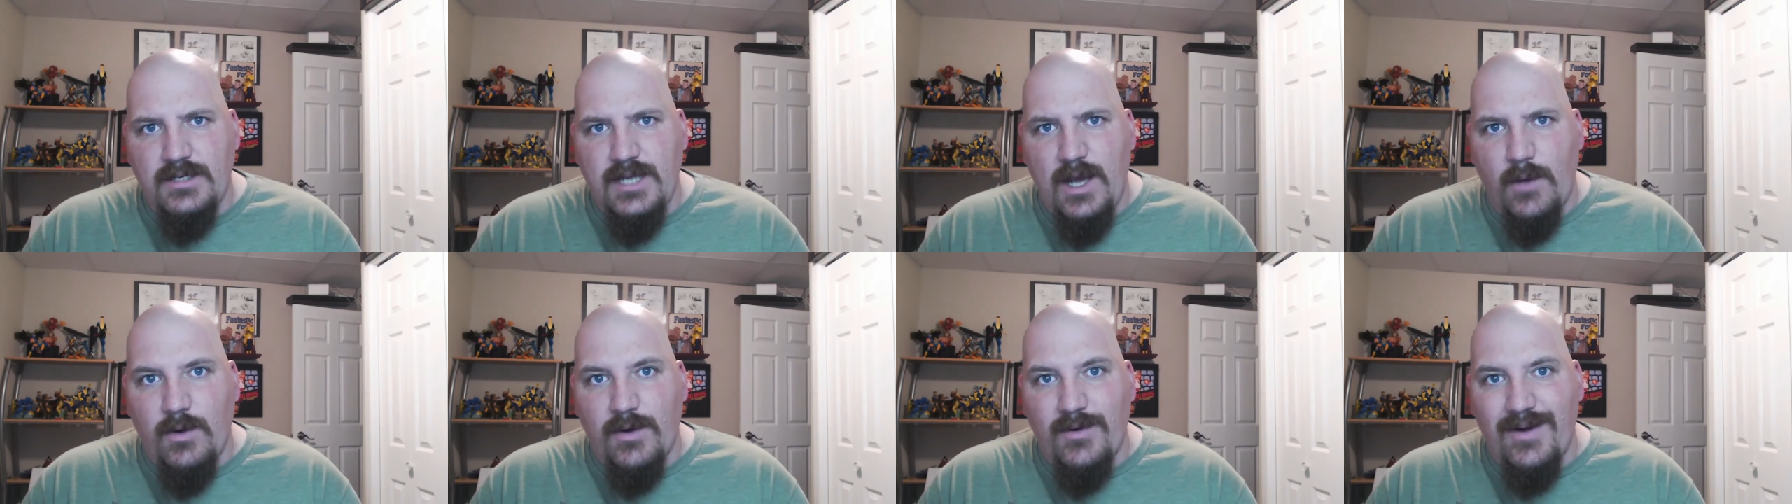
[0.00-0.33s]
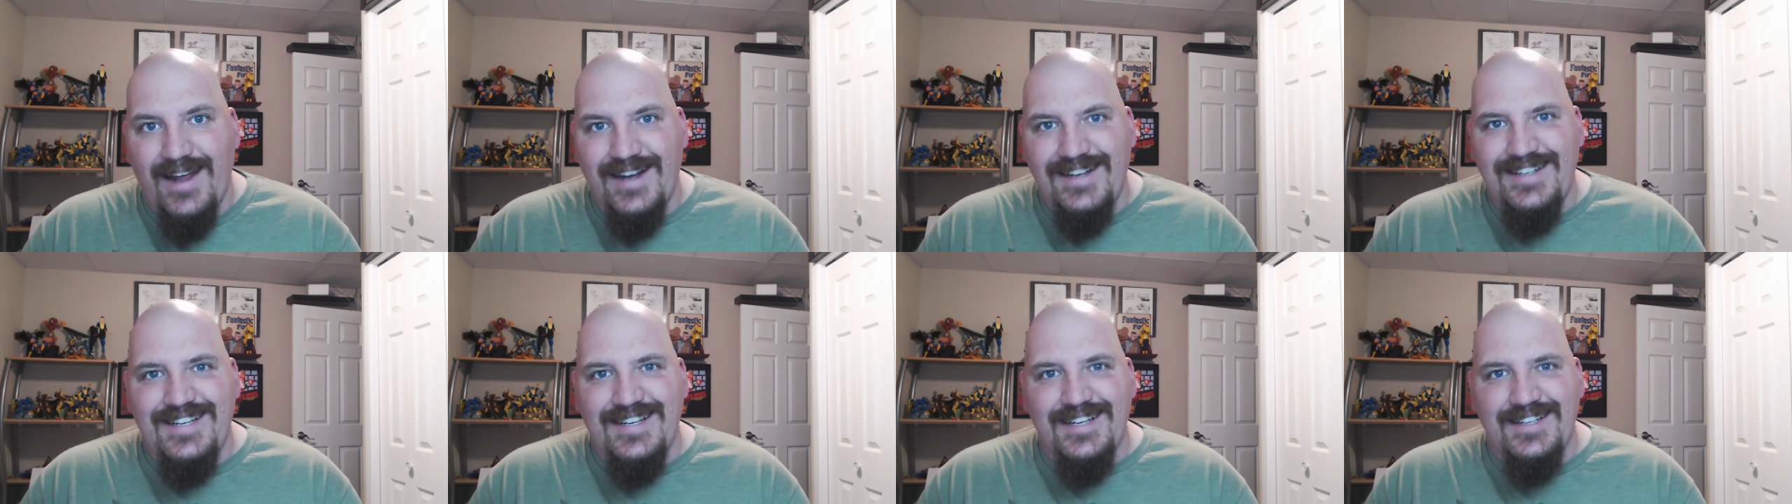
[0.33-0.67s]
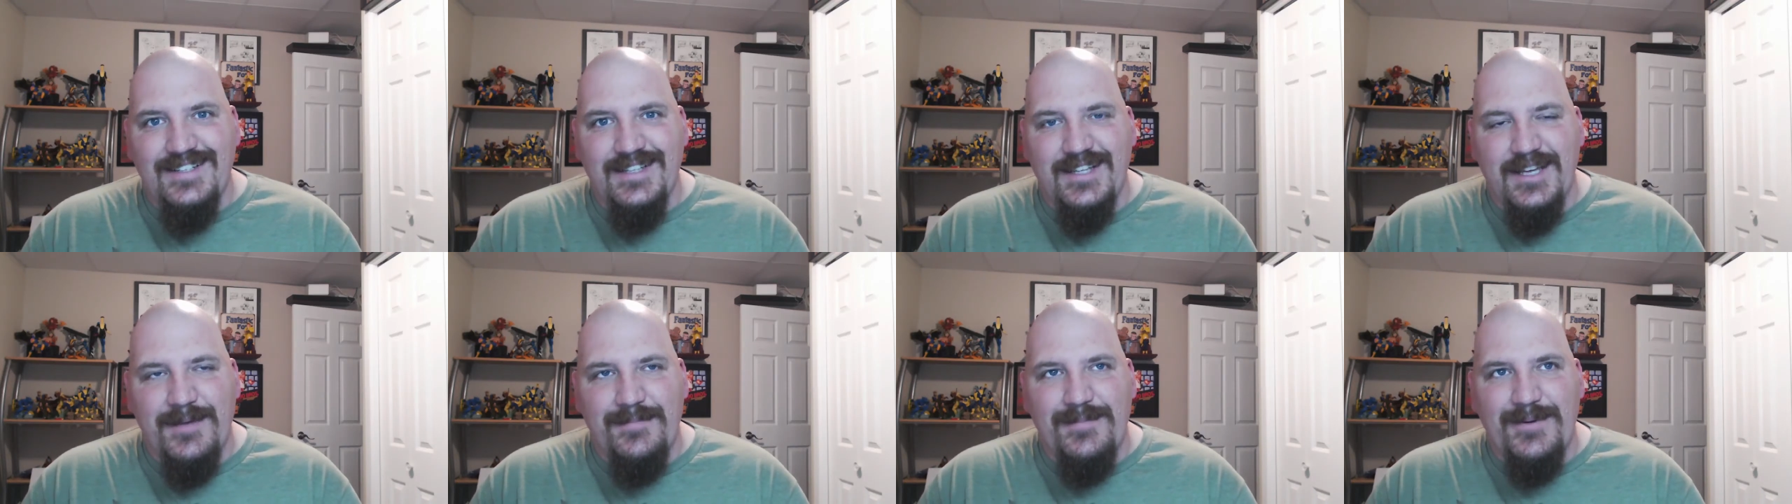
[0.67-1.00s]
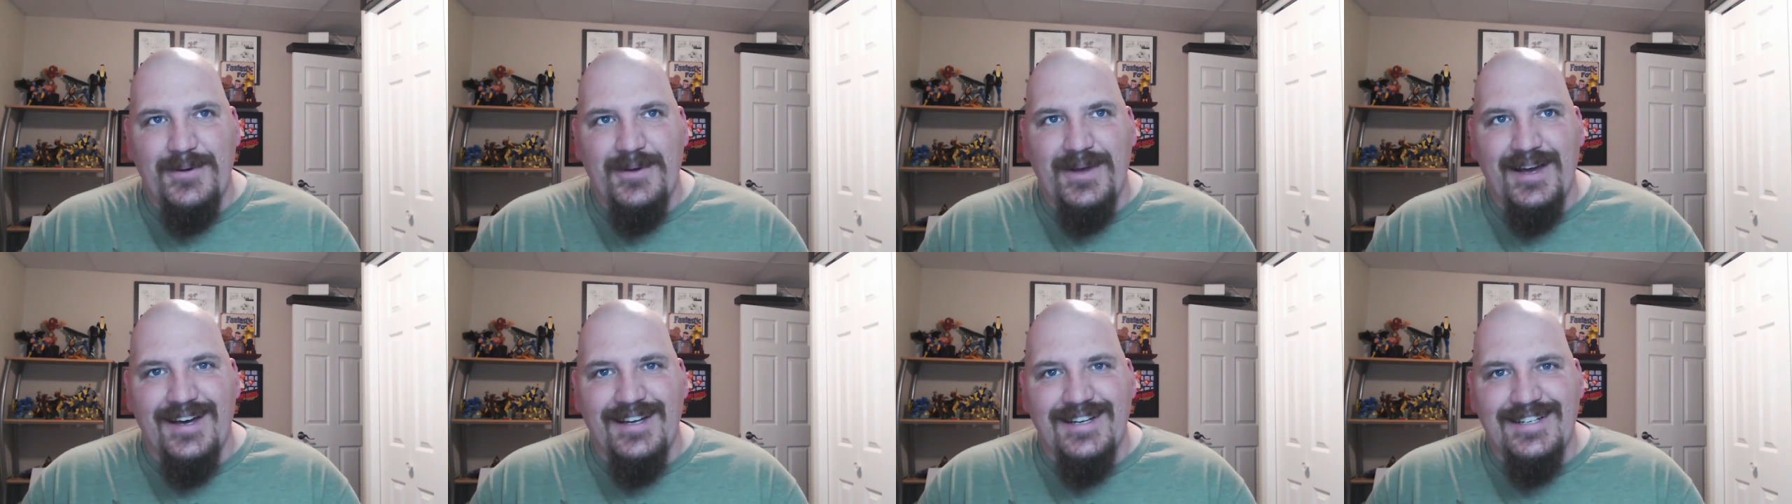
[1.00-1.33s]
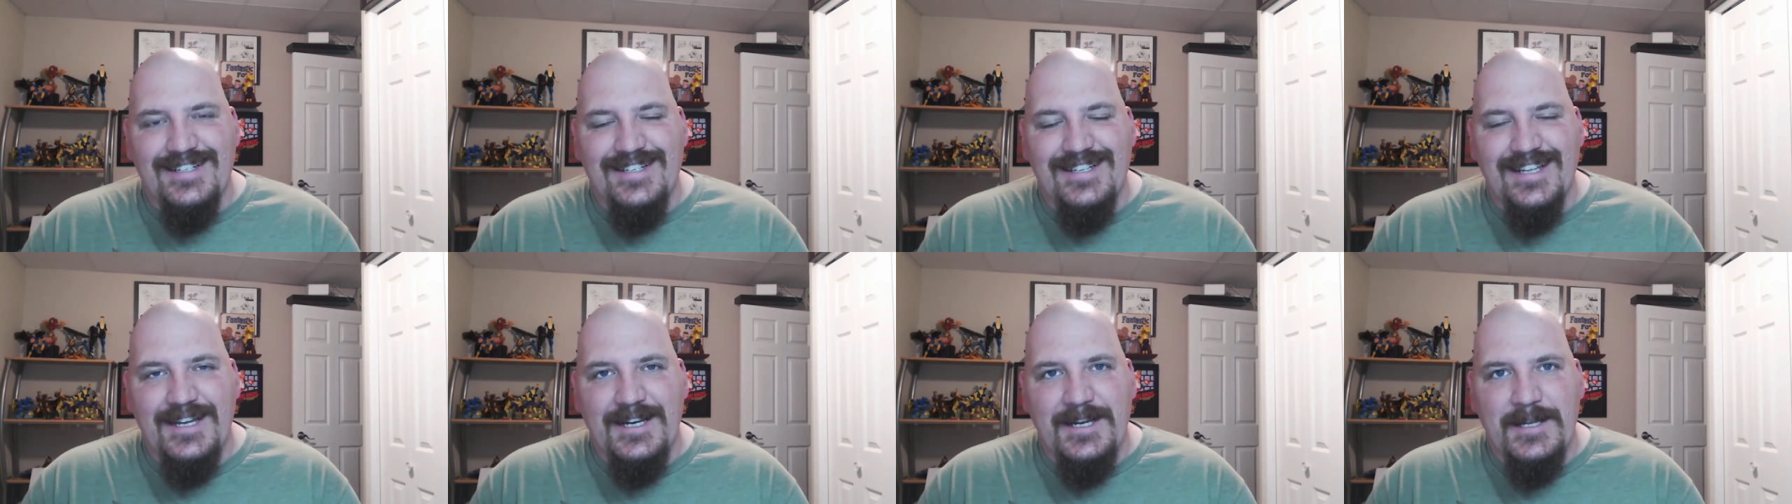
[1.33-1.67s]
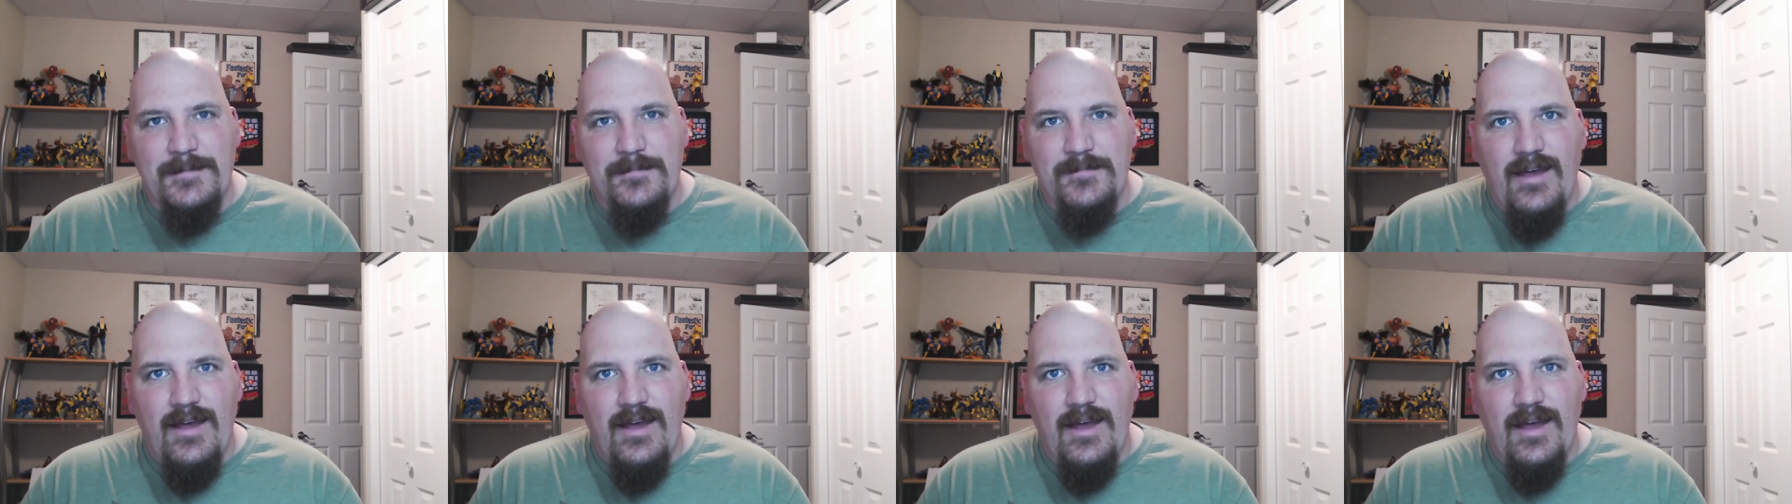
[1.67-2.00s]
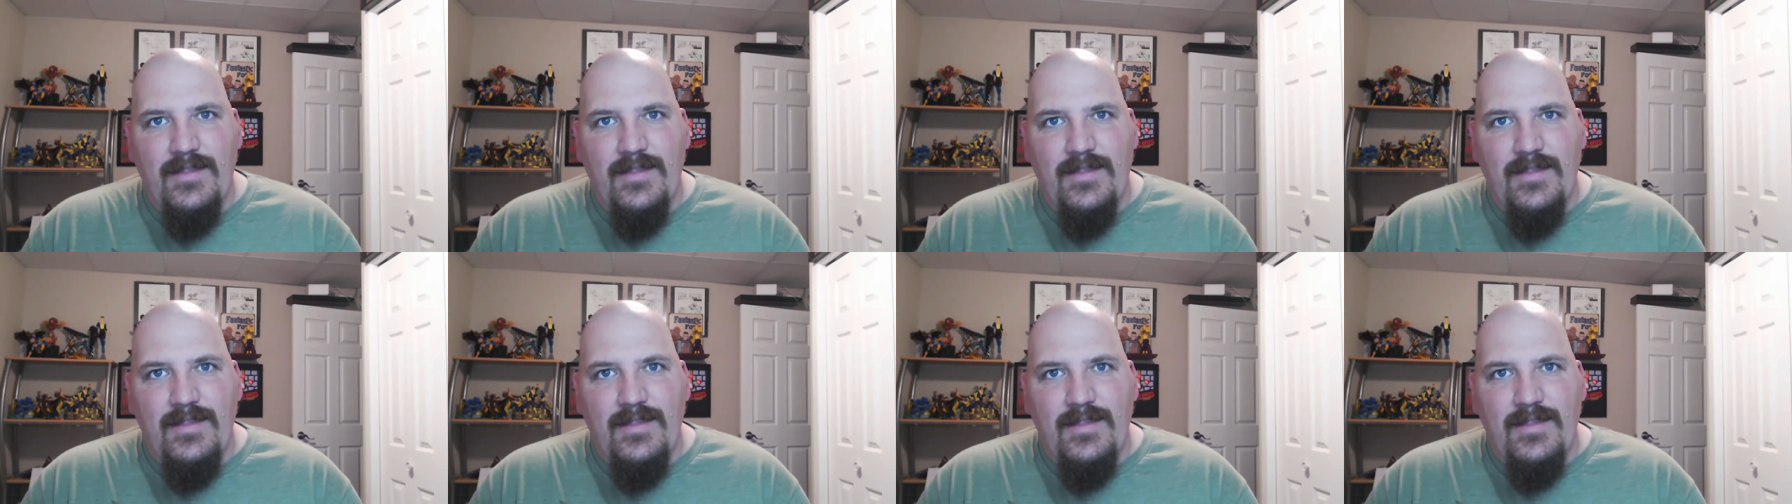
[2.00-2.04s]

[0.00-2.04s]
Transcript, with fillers: Tawaret, the hippo goddess lady.